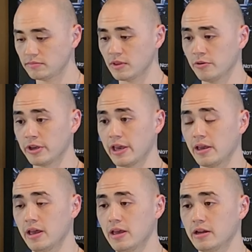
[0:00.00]

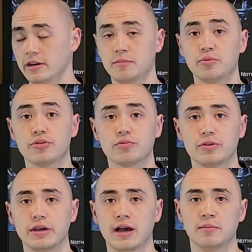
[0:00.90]
Okay, number
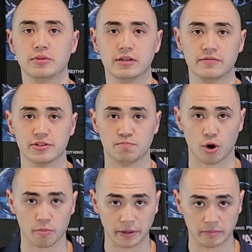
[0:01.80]
3, I believe, is
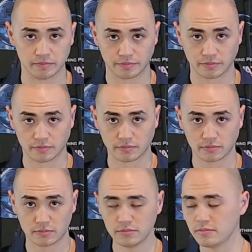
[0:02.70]
bourbon.
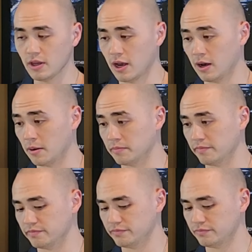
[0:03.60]

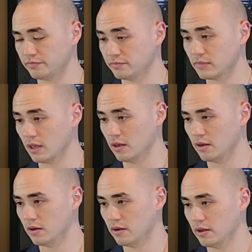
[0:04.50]
Um,
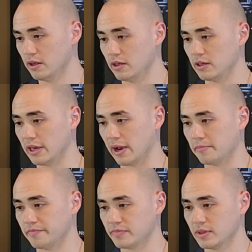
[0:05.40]

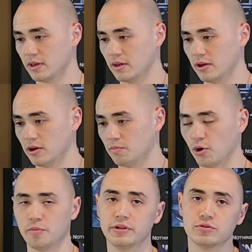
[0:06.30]
yeah,
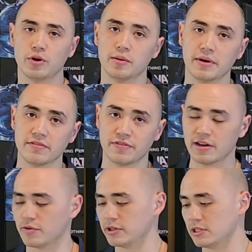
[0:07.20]
bourbon's one of my
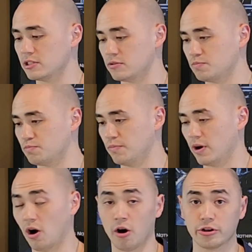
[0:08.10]
favorites. It's
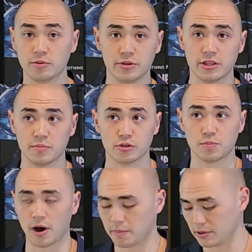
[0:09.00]
arguably the
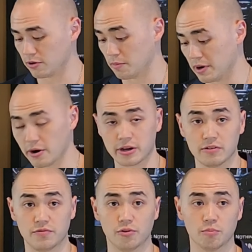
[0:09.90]
most popular
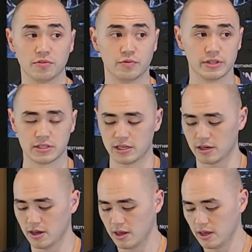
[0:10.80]
American form of
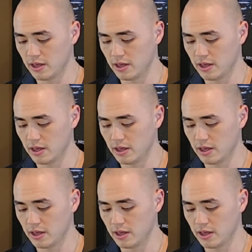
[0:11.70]
whiskey.